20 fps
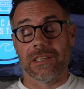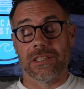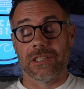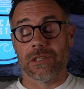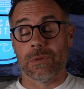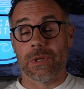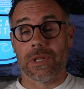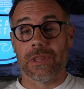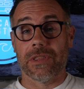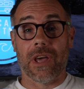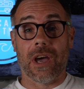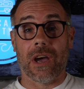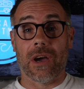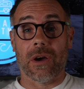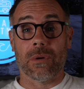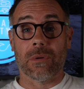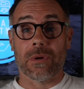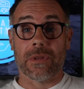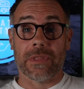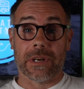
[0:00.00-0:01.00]
you will
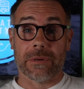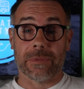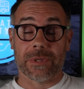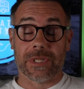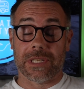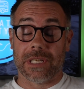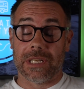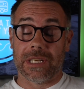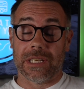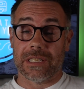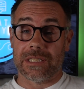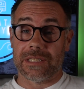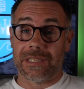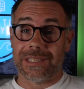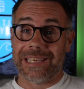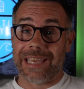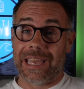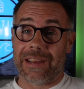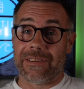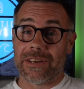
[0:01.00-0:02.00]
know that I was taking it to
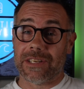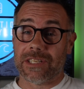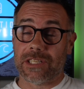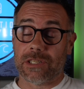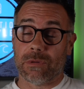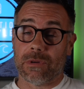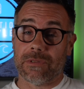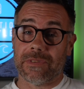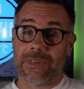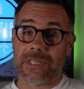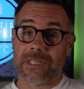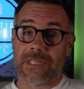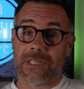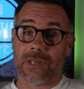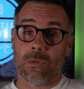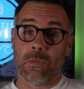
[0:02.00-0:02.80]
the garage to have its